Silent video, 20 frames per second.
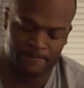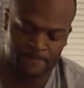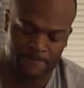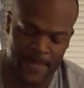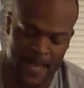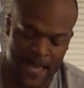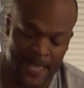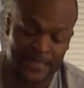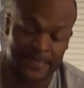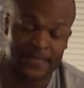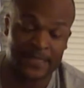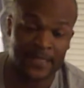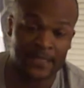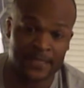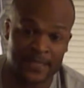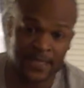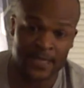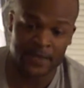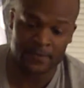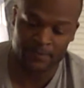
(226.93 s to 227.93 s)
had it
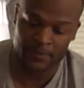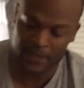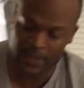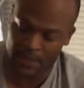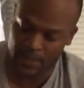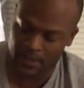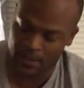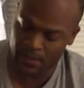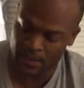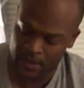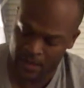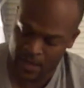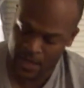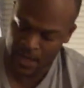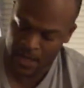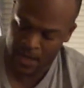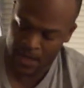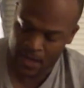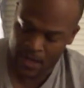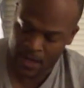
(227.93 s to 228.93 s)
sent in, but
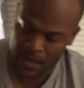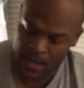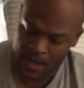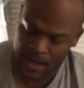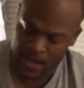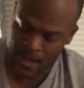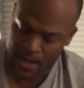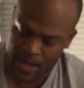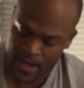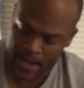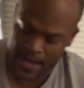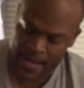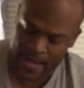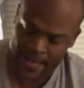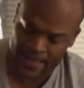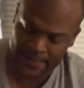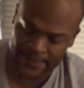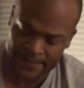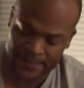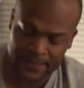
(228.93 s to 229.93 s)
I
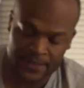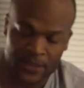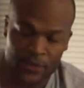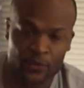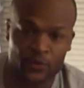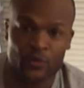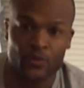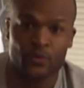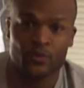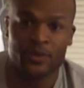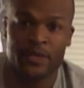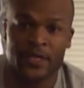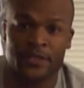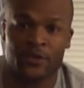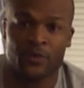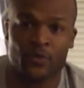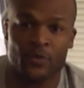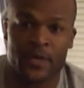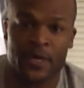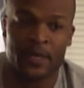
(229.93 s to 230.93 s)
had it sent in through
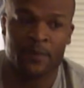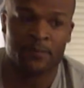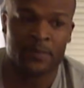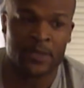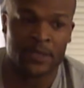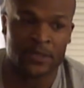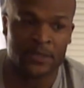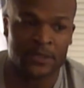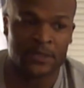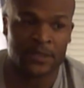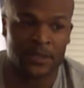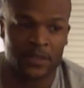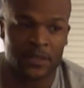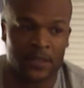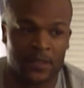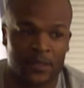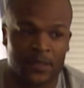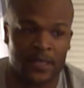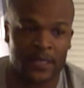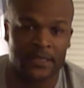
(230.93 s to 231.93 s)
Desert Wind because,
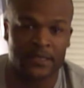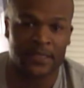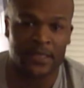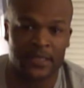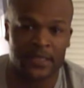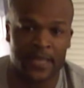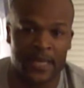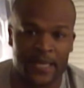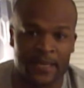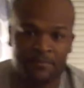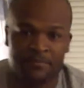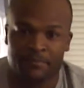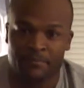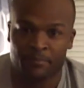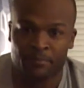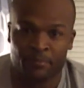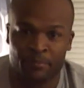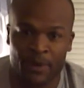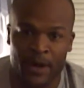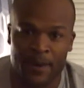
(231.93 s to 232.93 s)
like I said, they
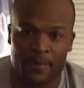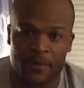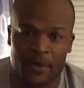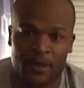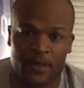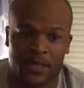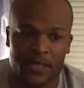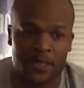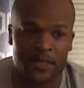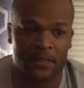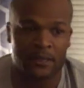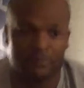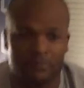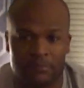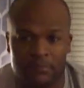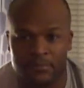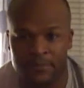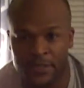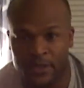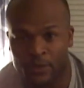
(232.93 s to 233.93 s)
primarily
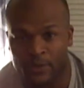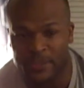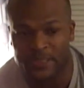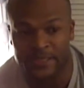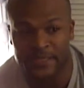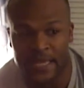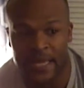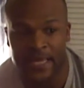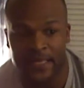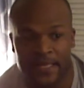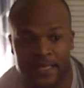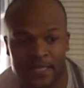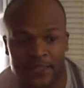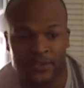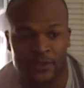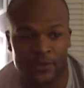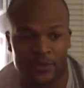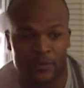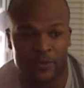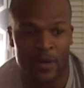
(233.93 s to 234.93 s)
deal with Stan Lee,
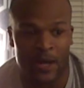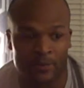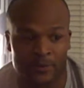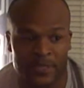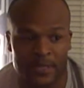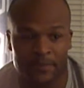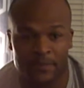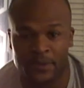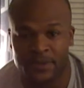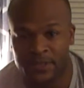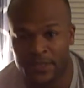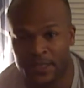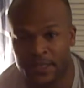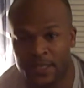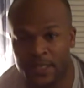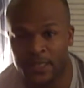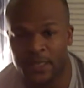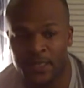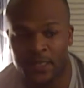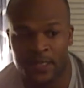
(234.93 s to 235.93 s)
so I was able to send
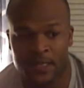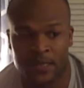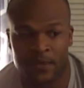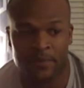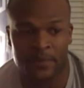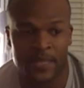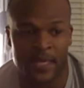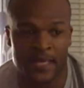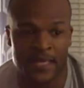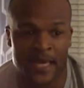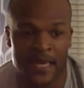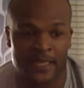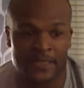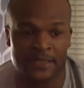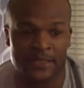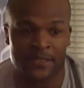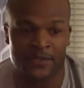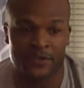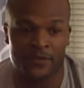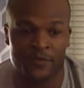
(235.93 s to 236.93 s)
it in to them, and they got a
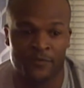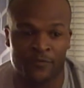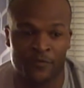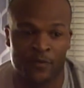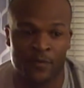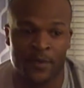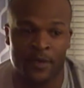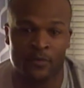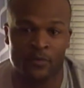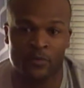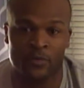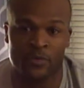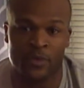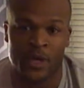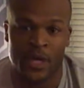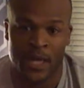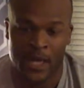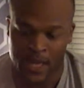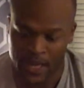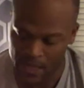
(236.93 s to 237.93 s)
signature for me
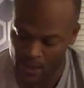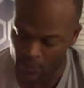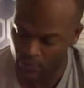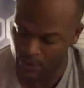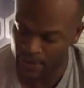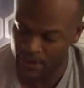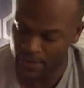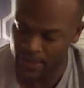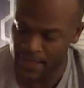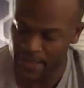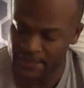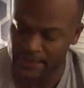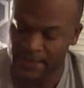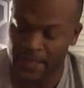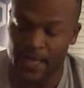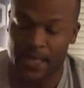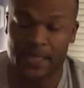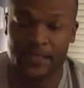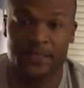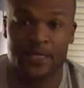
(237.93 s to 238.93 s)
at one of the next
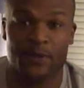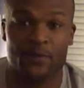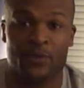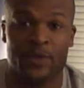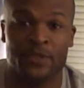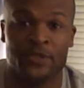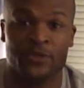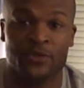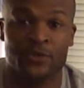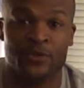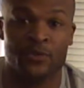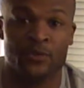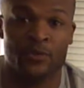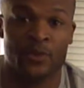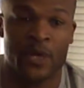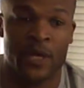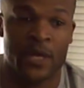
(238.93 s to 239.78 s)
cons they went to,